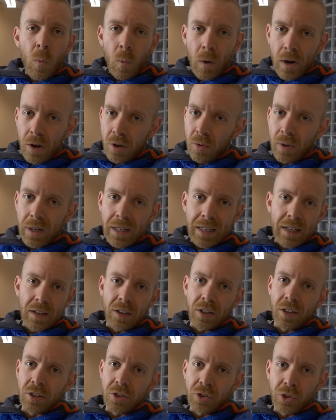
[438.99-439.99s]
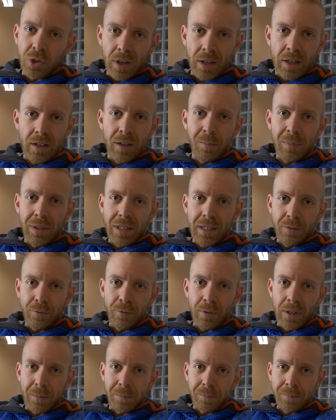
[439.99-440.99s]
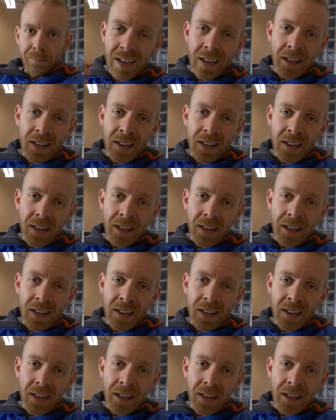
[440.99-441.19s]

where do I get a good training training plan from.